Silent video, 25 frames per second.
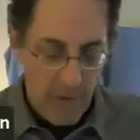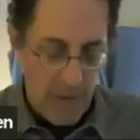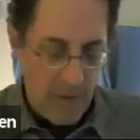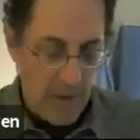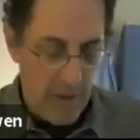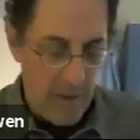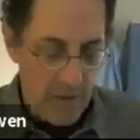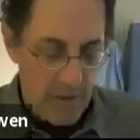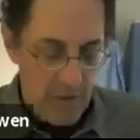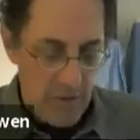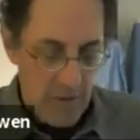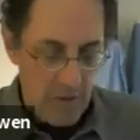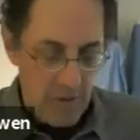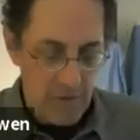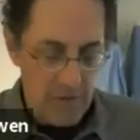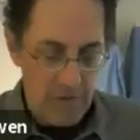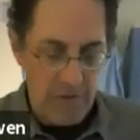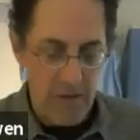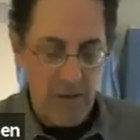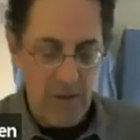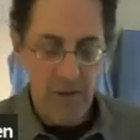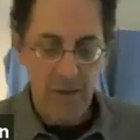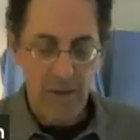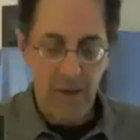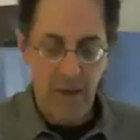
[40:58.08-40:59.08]
And you can
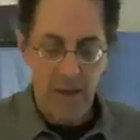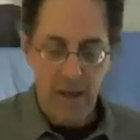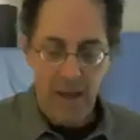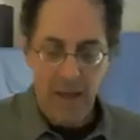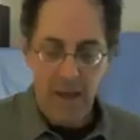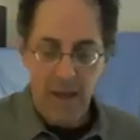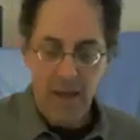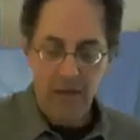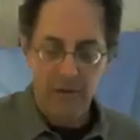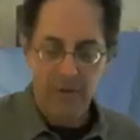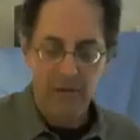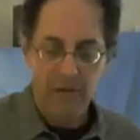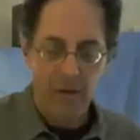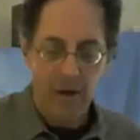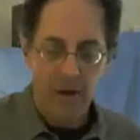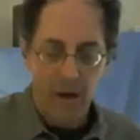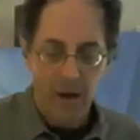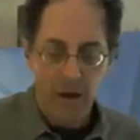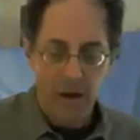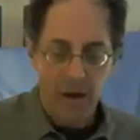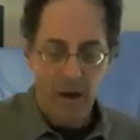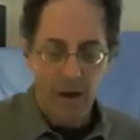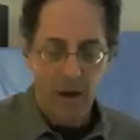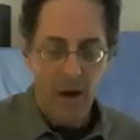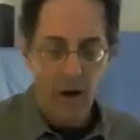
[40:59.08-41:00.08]
see that as
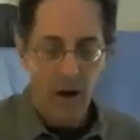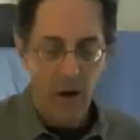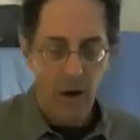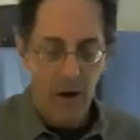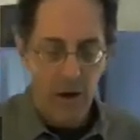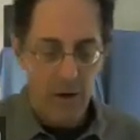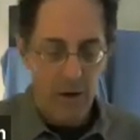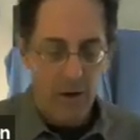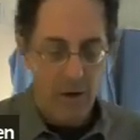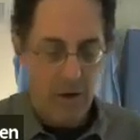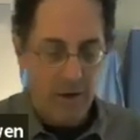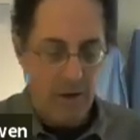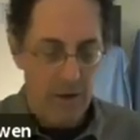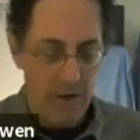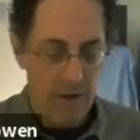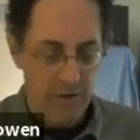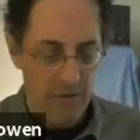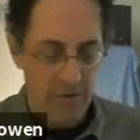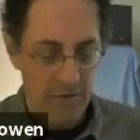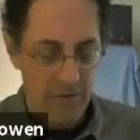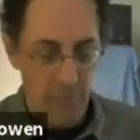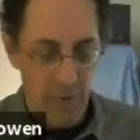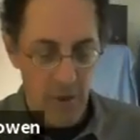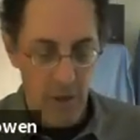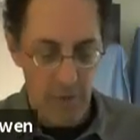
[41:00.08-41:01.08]
r gets
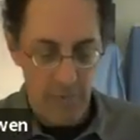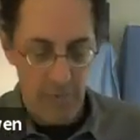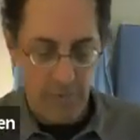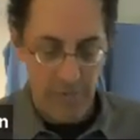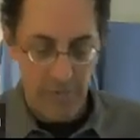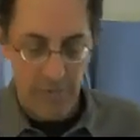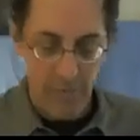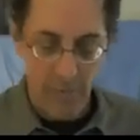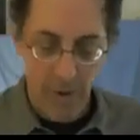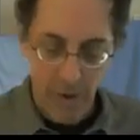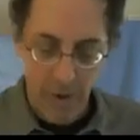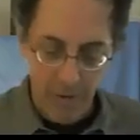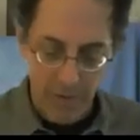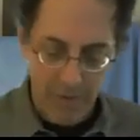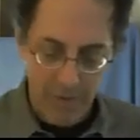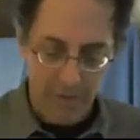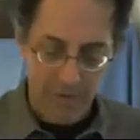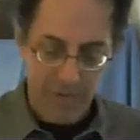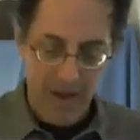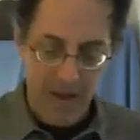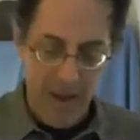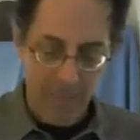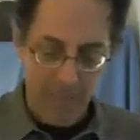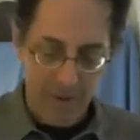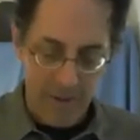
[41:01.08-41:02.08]
smaller and smaller, the
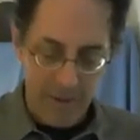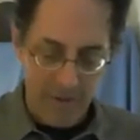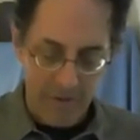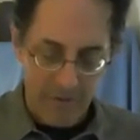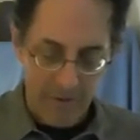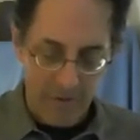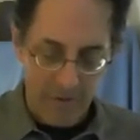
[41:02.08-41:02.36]
dominant